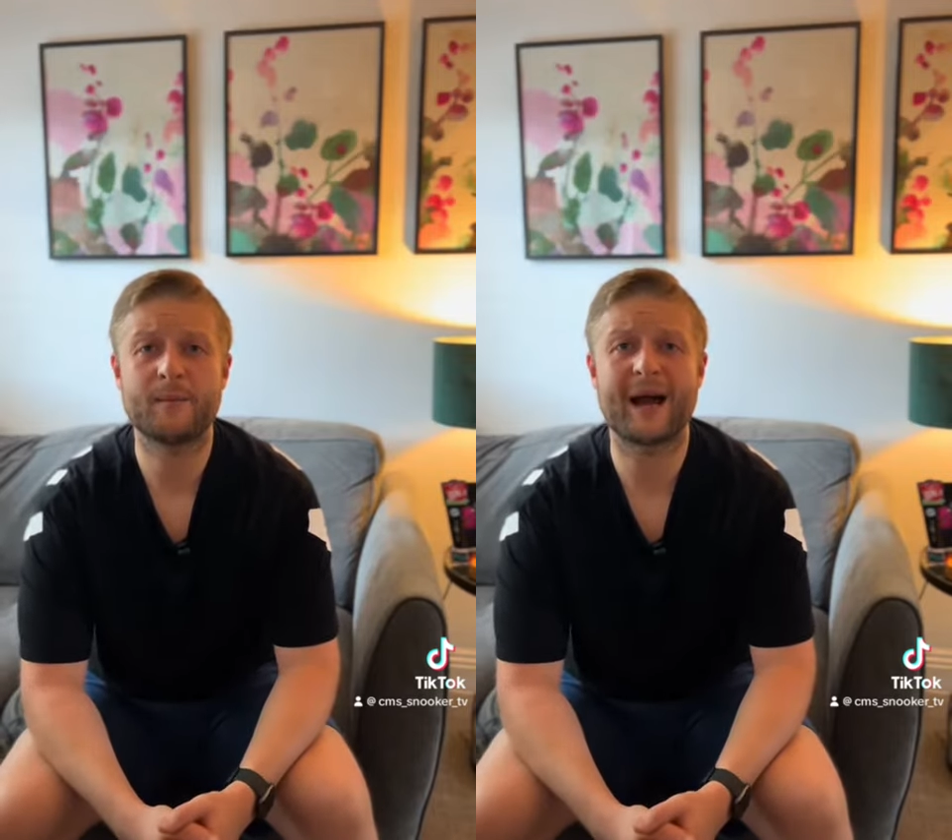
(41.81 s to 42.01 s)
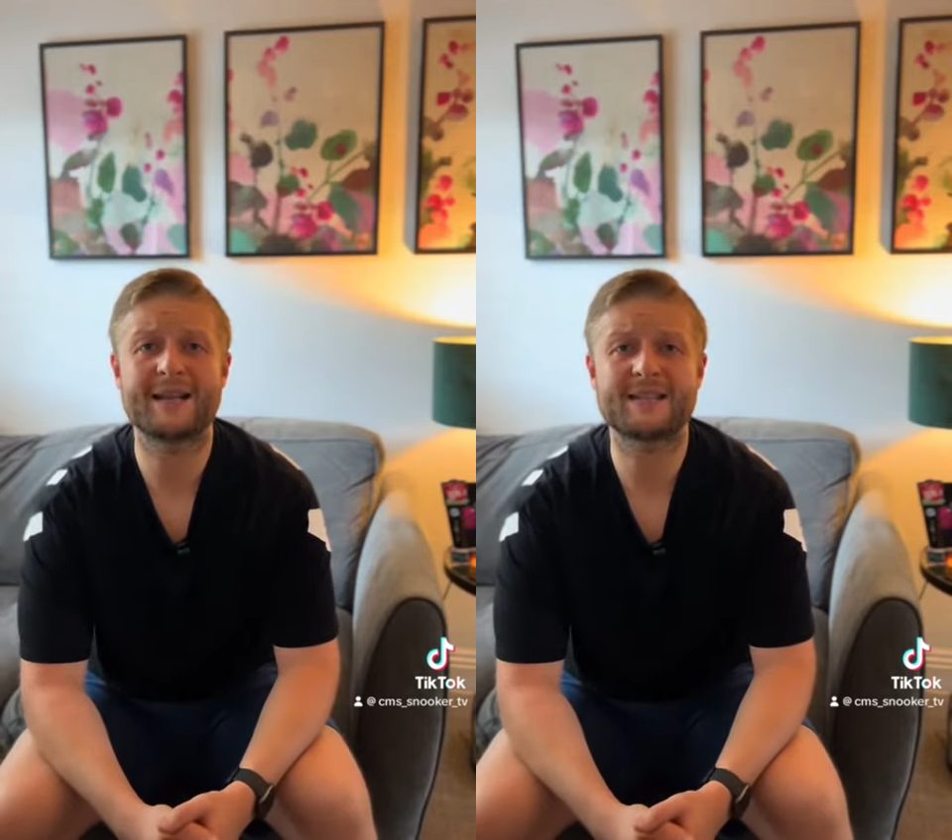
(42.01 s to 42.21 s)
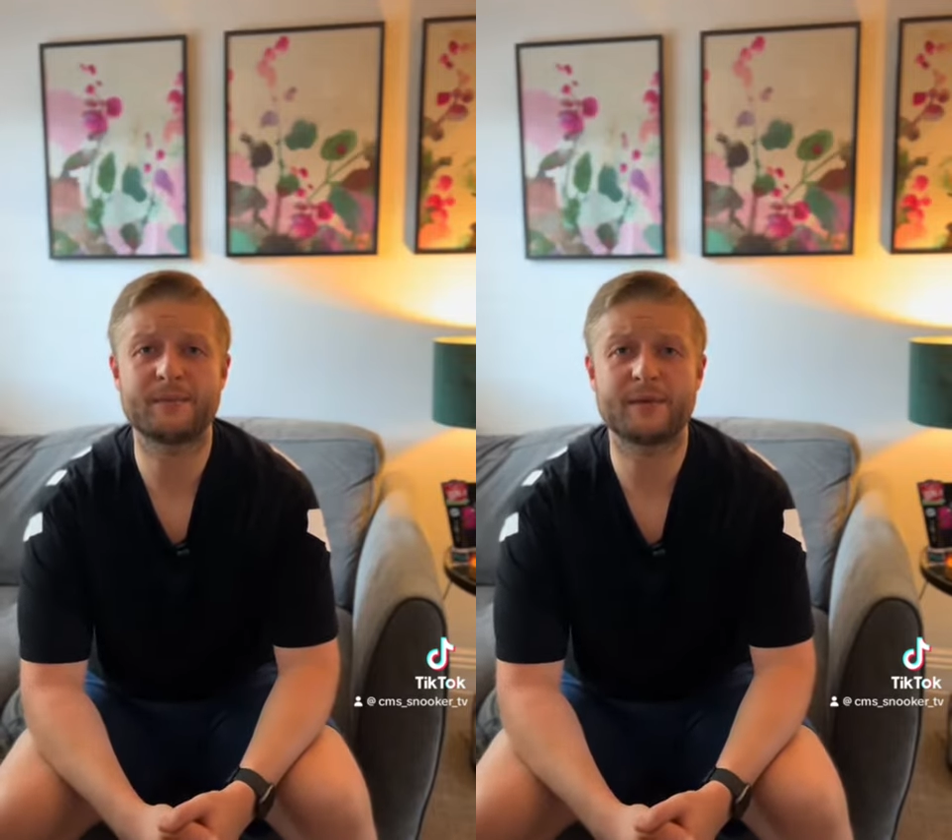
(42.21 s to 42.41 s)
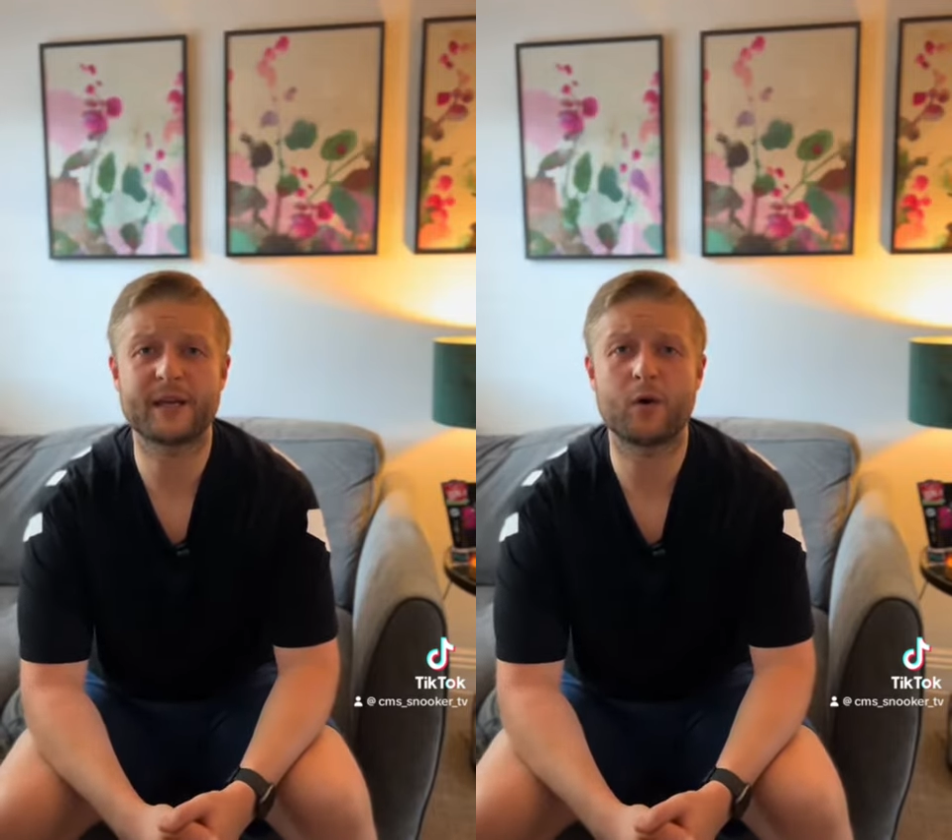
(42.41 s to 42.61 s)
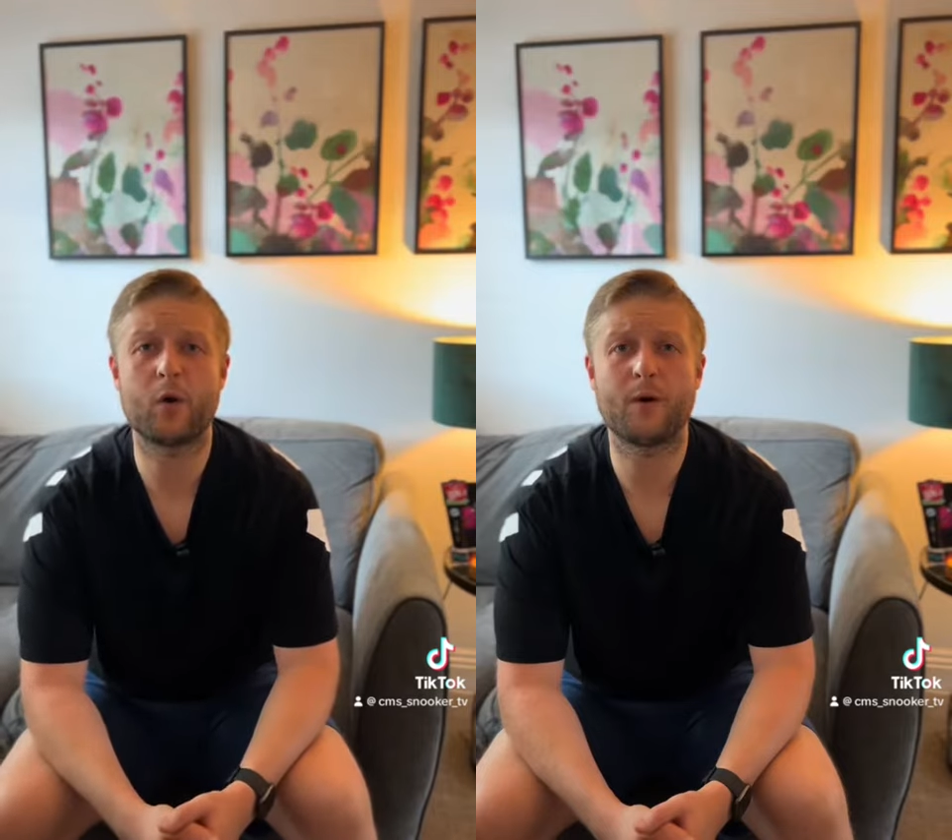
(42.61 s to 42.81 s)
but Anthony
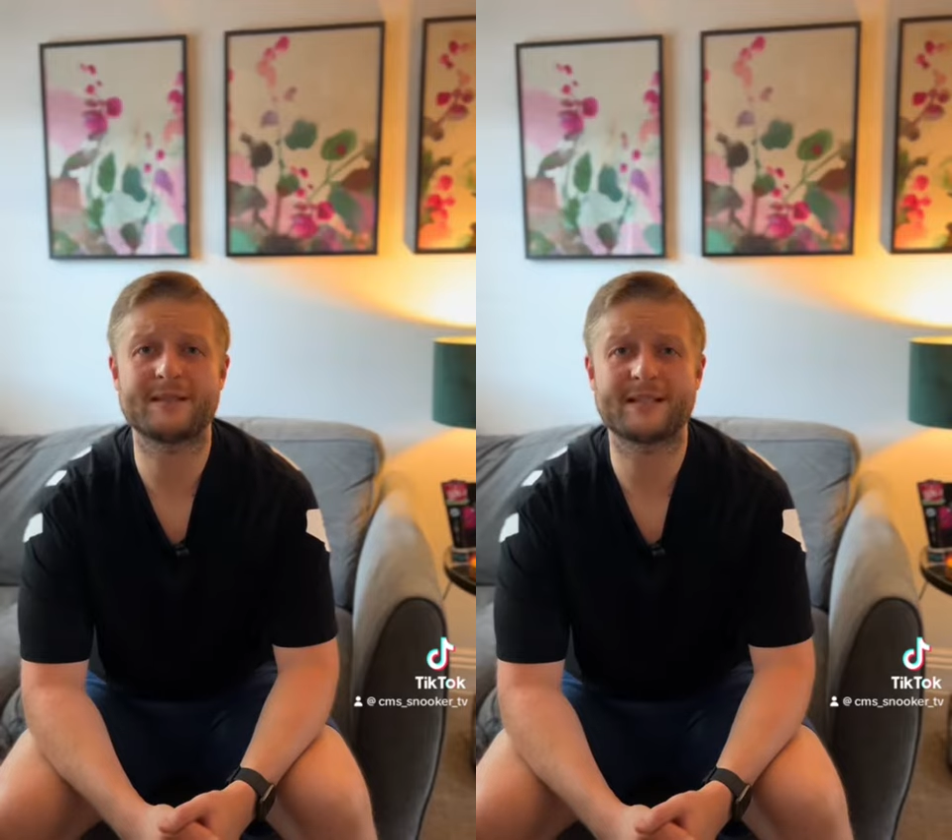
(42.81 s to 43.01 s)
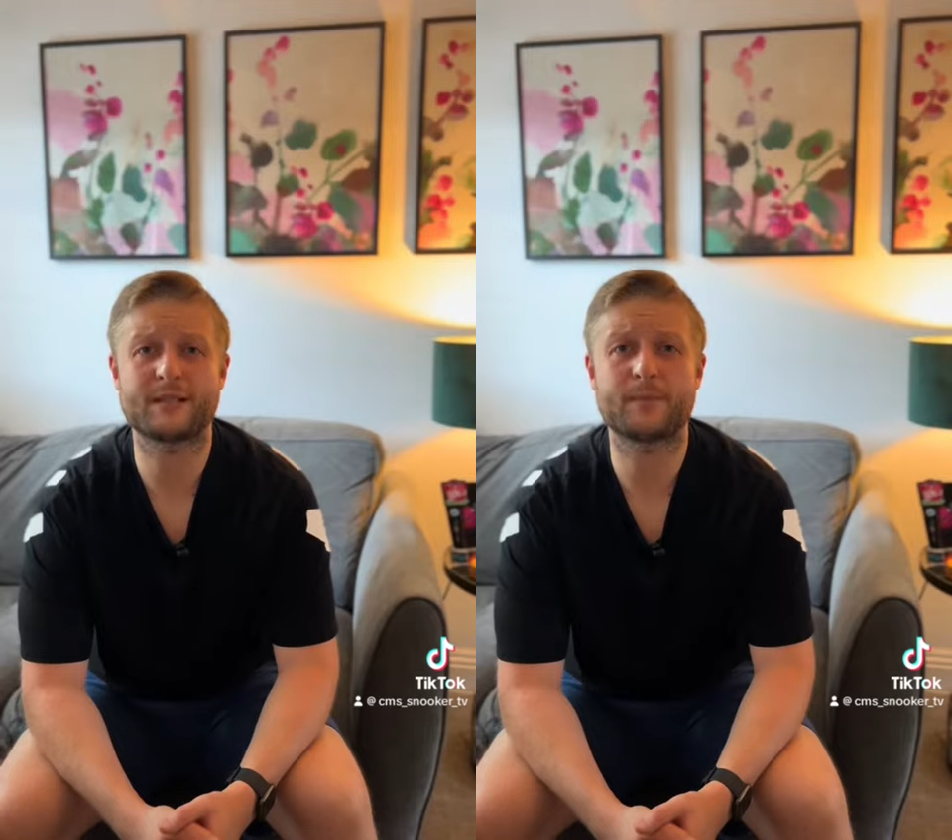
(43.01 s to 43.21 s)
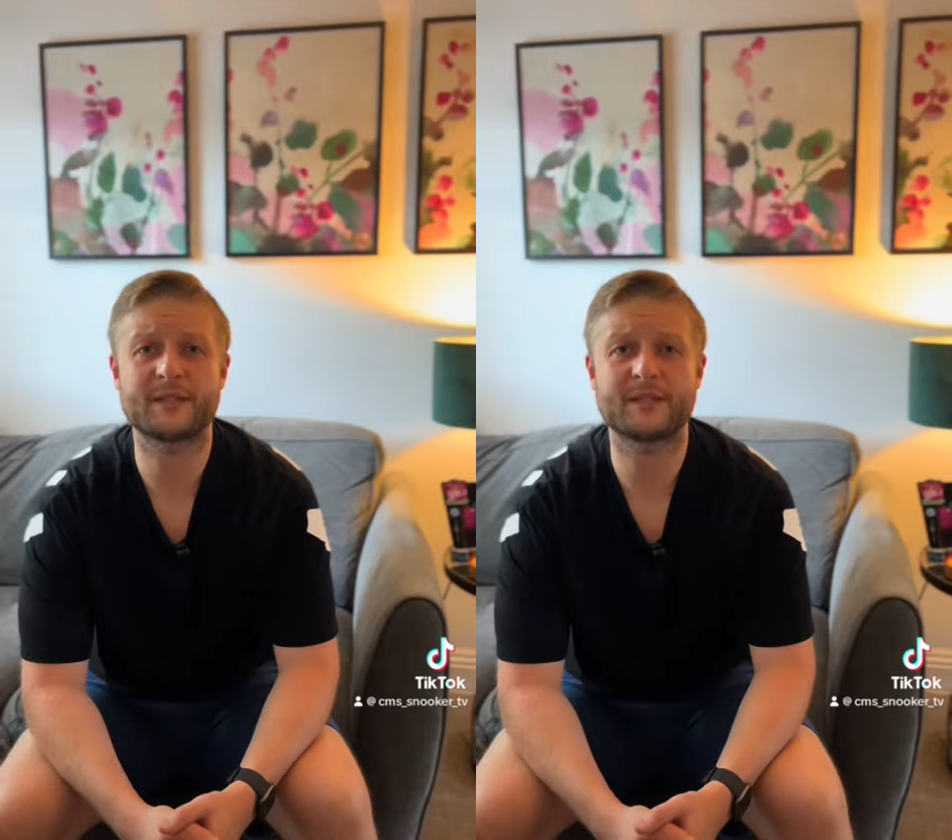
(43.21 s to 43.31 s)
McGill always has the